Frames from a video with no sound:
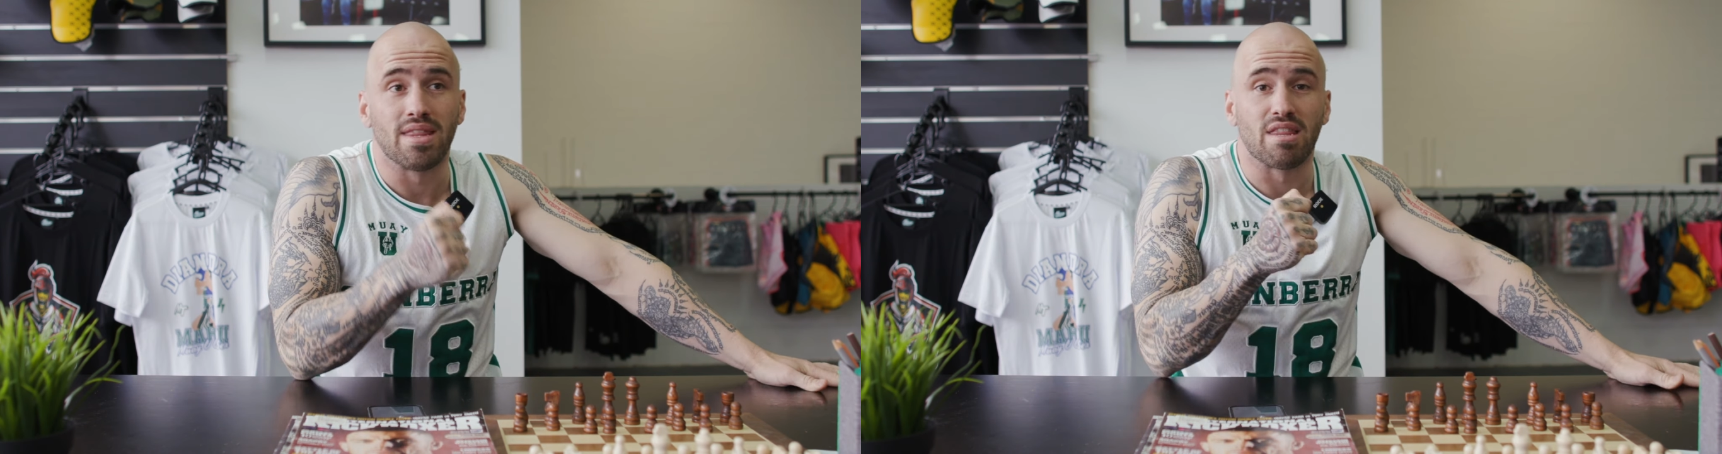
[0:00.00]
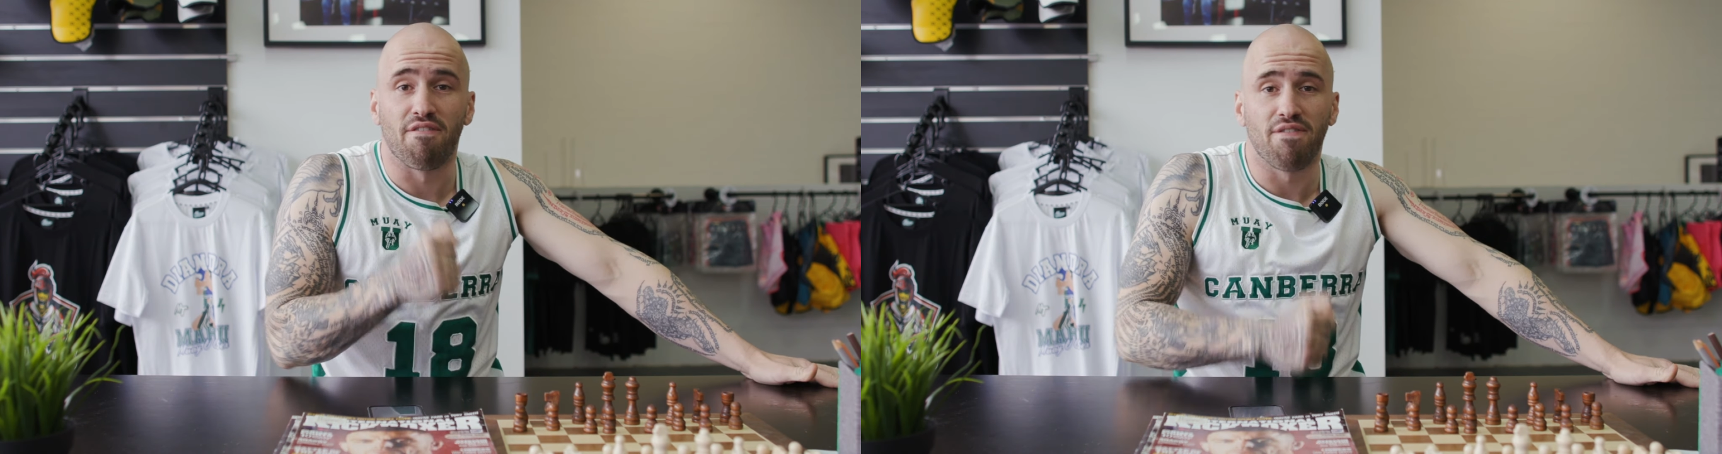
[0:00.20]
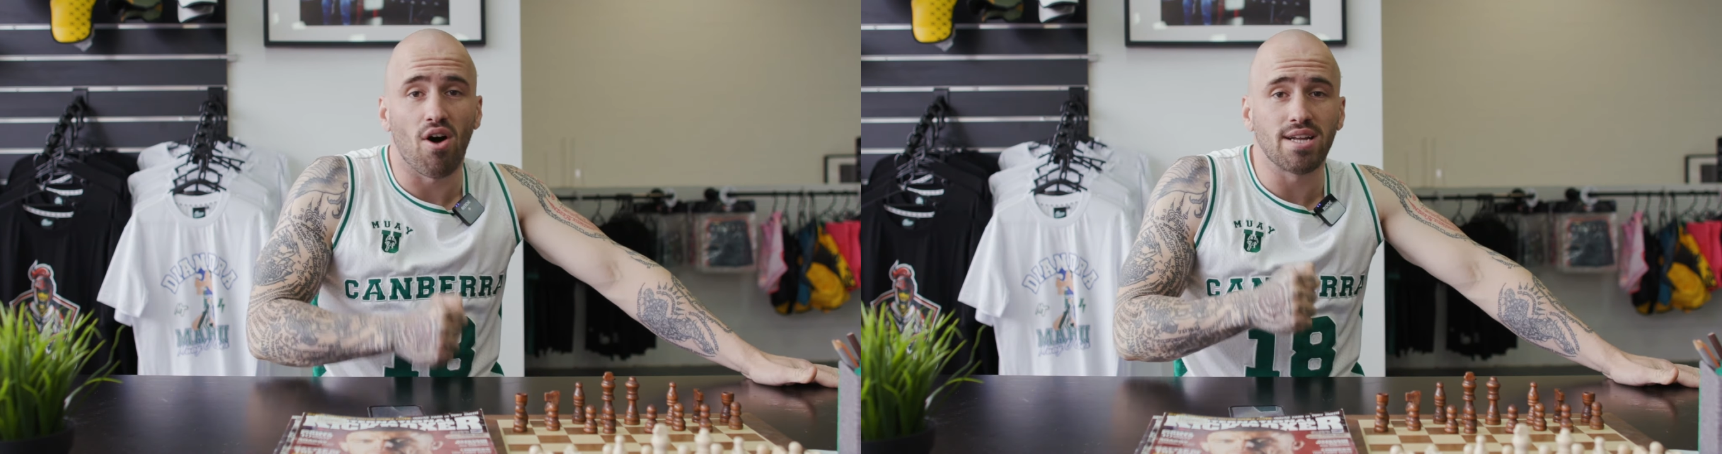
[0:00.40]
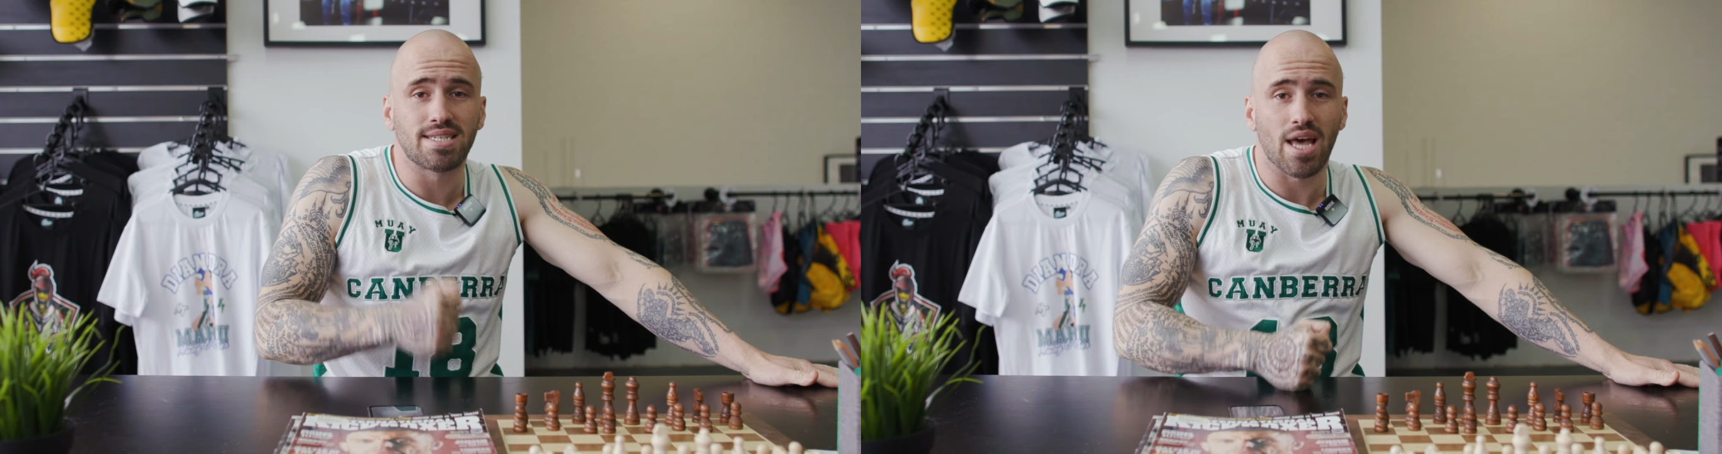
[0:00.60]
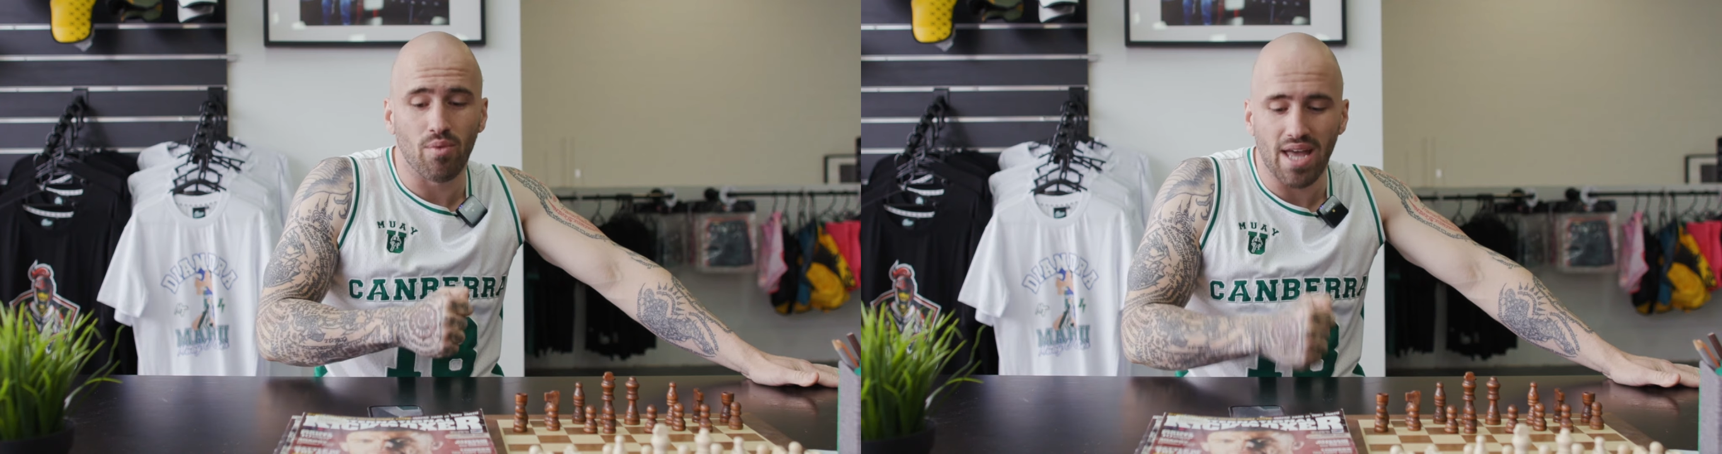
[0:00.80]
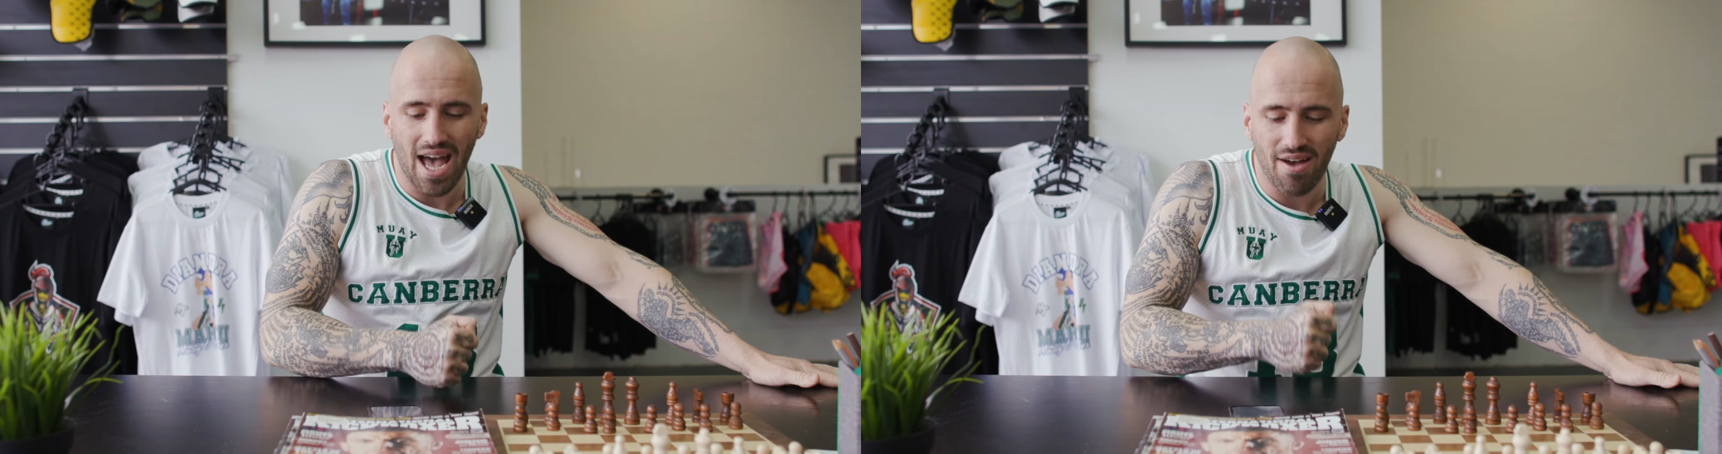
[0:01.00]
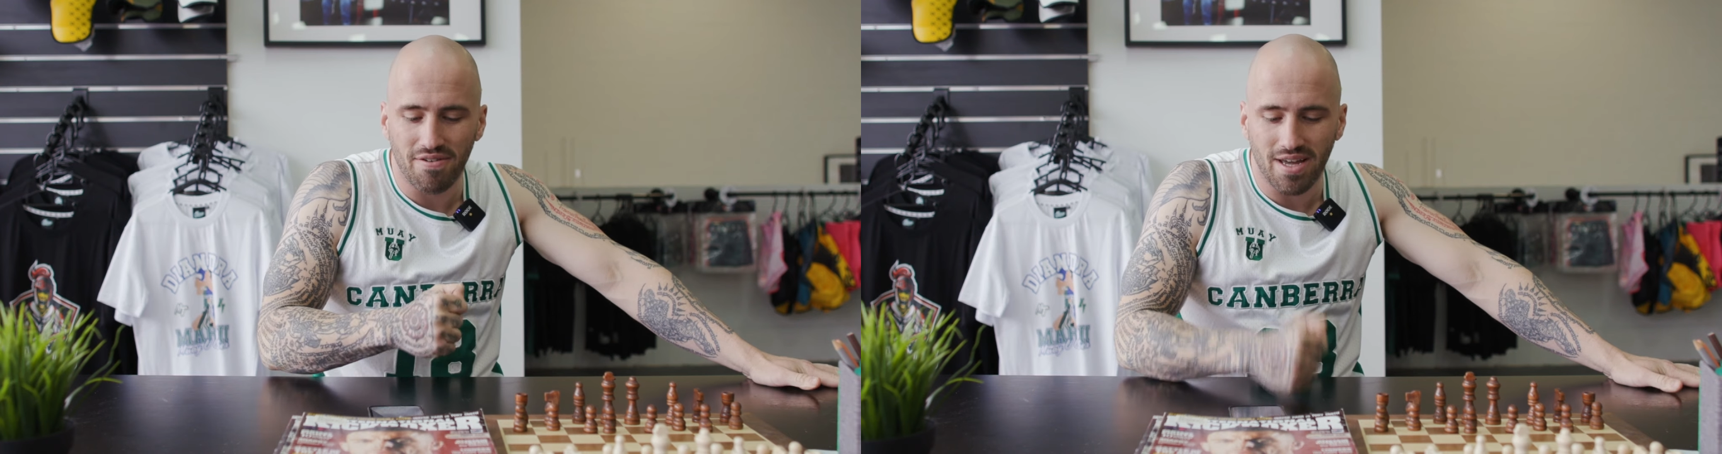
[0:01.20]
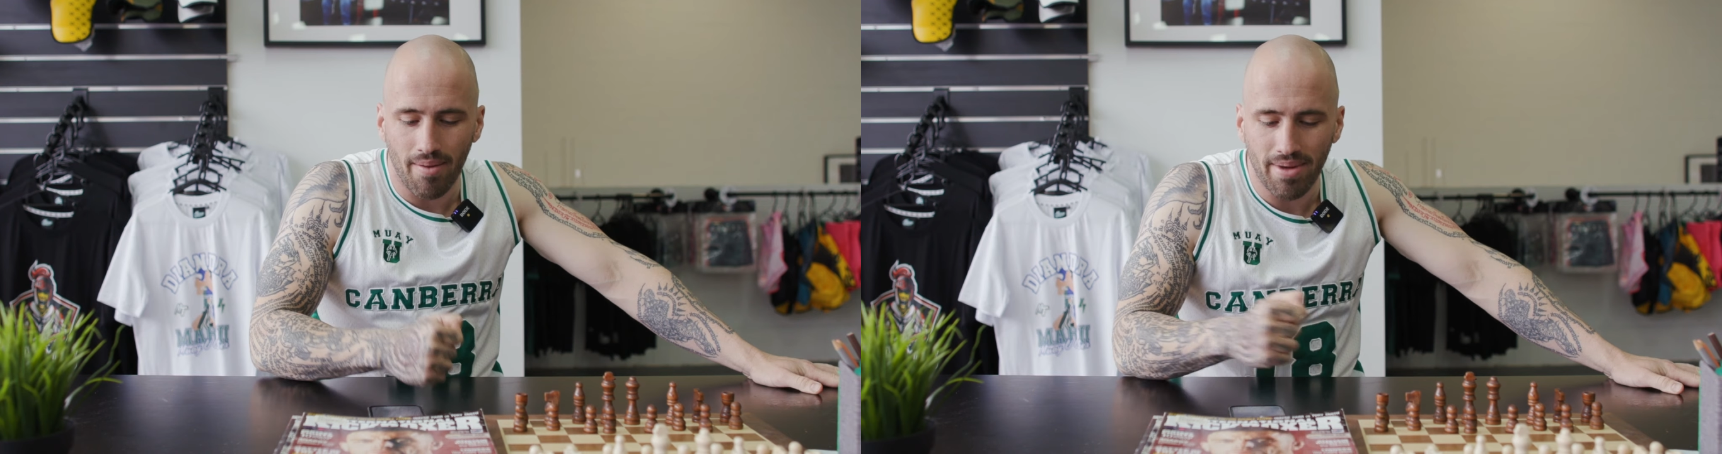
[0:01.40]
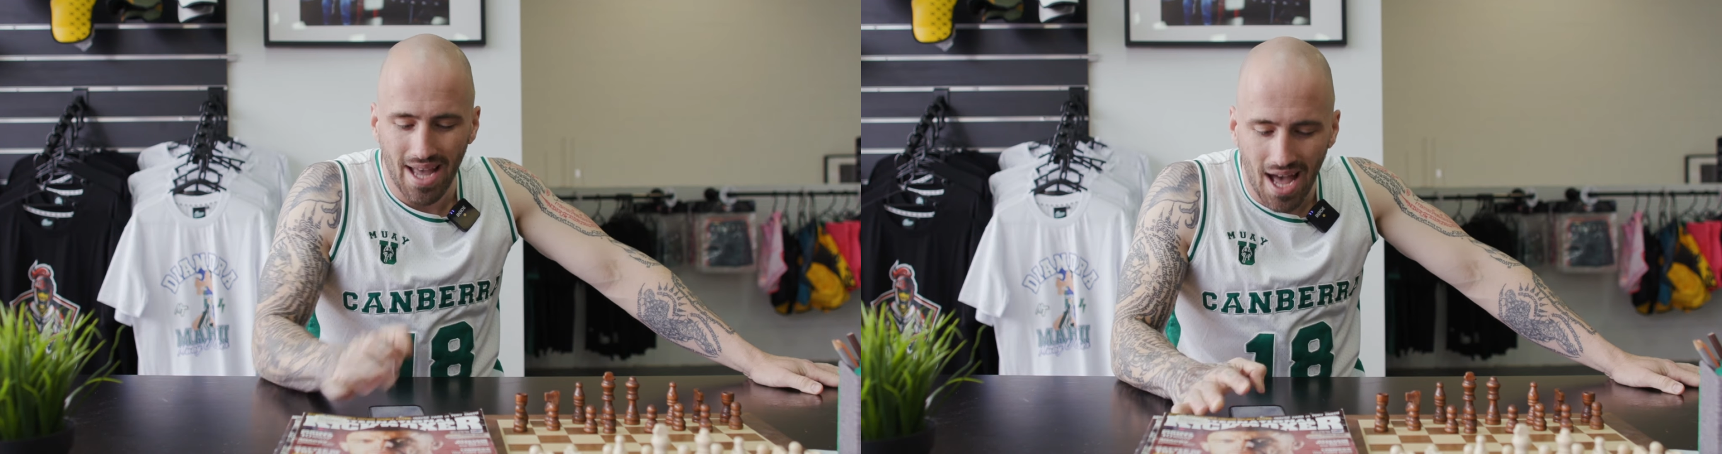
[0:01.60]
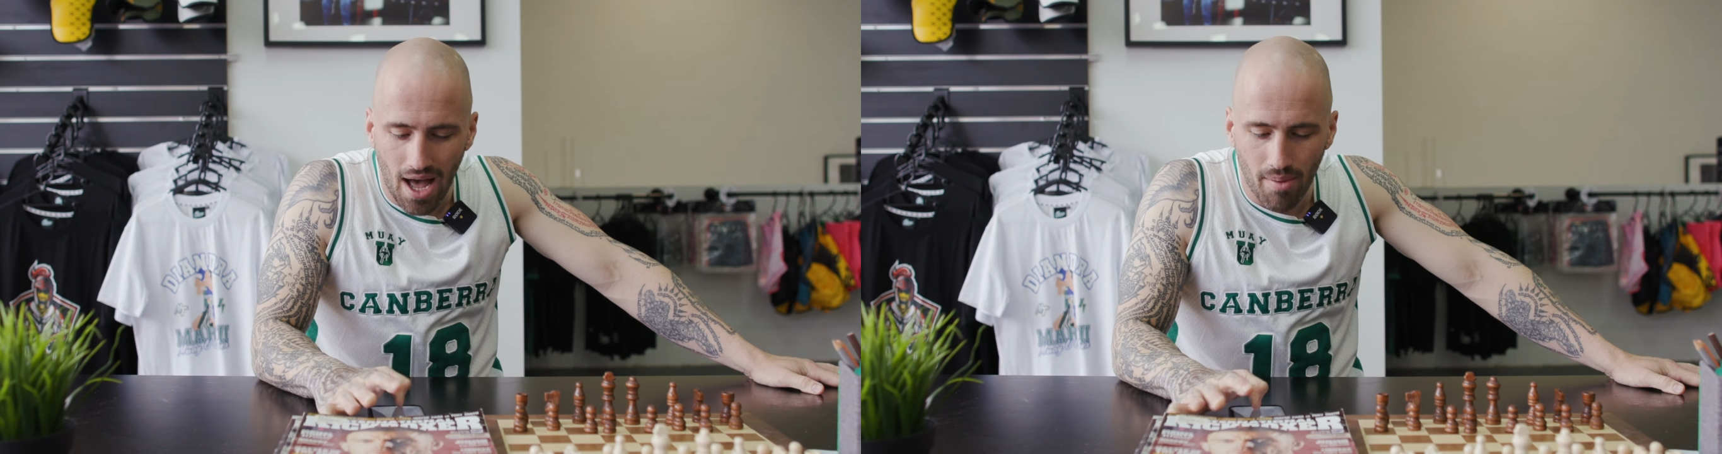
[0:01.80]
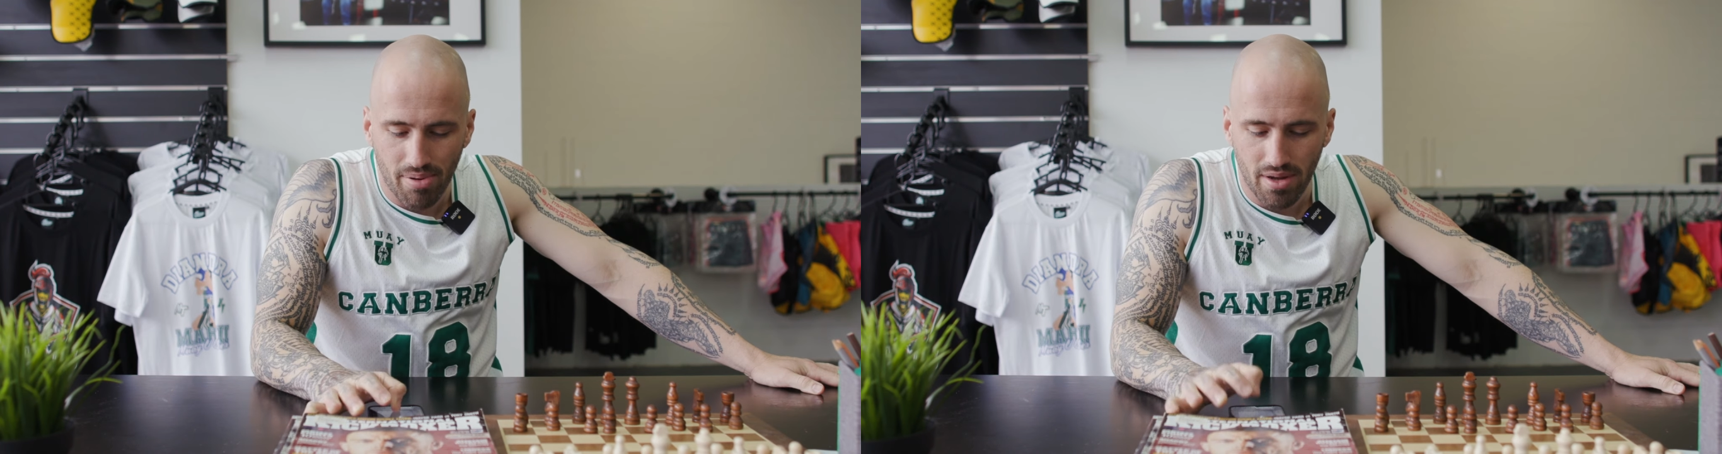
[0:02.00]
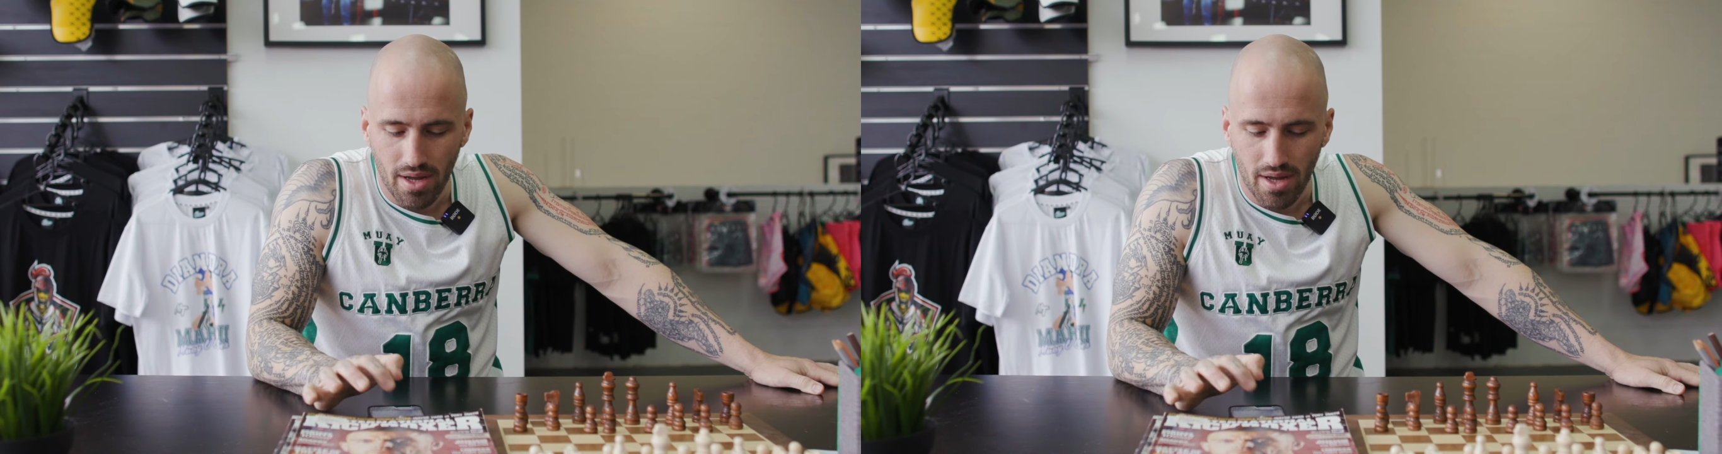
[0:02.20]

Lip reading: the fights that we have coming up,